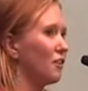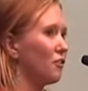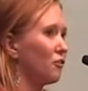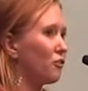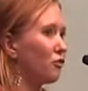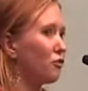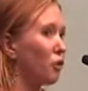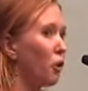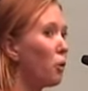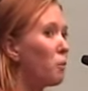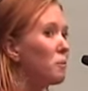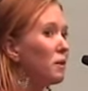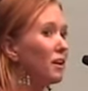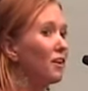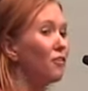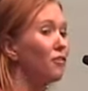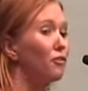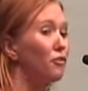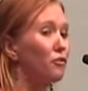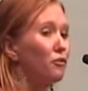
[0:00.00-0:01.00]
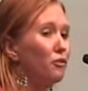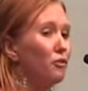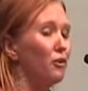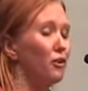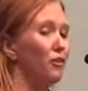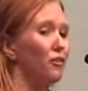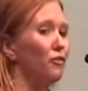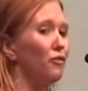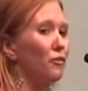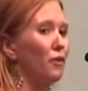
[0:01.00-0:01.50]
And so many
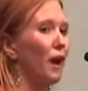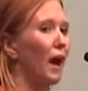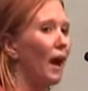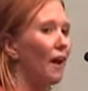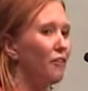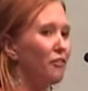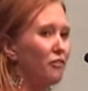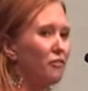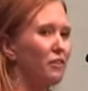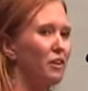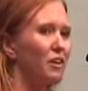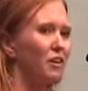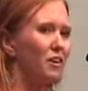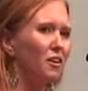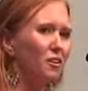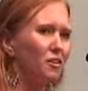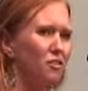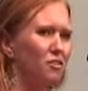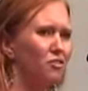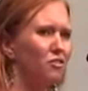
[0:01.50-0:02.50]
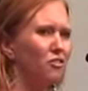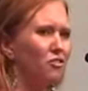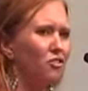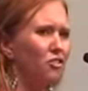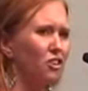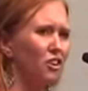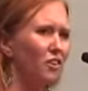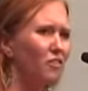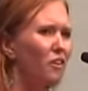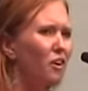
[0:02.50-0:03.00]
students were asking me,
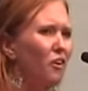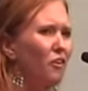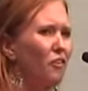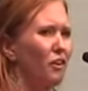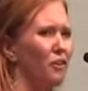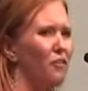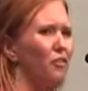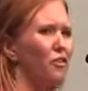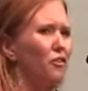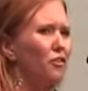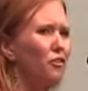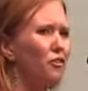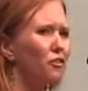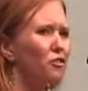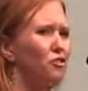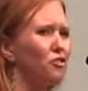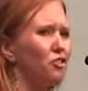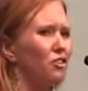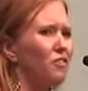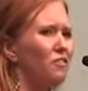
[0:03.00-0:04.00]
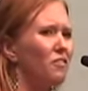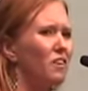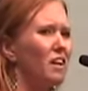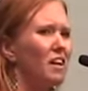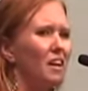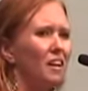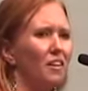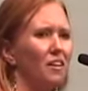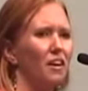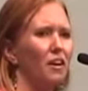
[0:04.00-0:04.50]
GMO, like what does your shirt
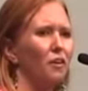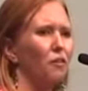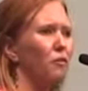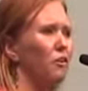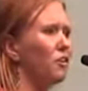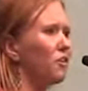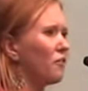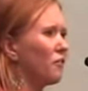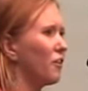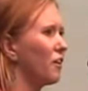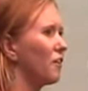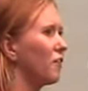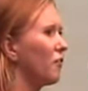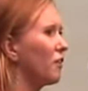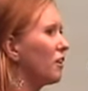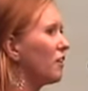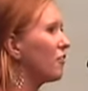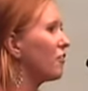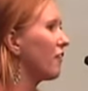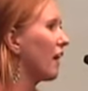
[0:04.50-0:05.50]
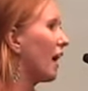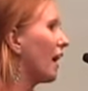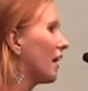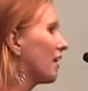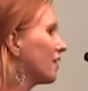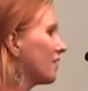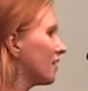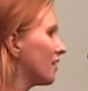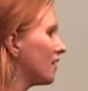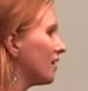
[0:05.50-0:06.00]
mean? Like what is like what is
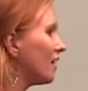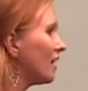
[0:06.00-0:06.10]
that?